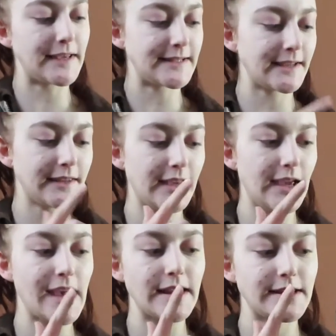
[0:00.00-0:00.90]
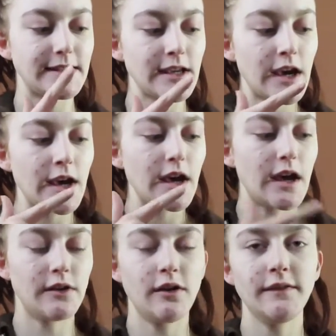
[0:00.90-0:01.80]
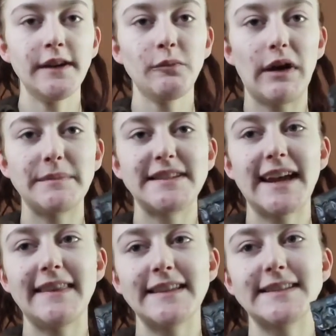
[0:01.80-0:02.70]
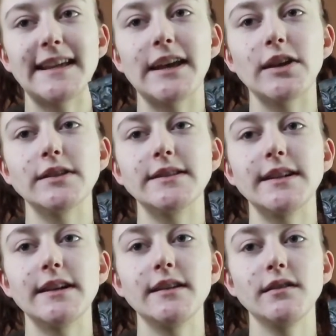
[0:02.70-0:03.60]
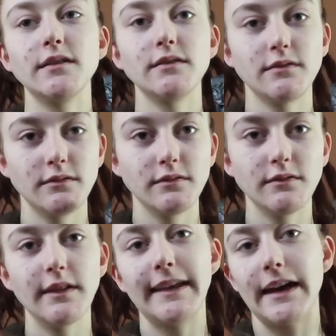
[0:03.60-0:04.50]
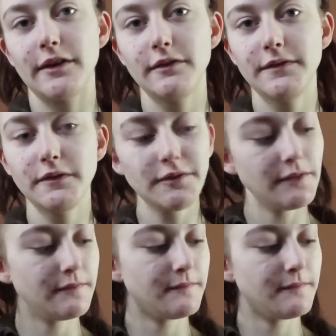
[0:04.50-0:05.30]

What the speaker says: basically it's an online website that sells gecko food.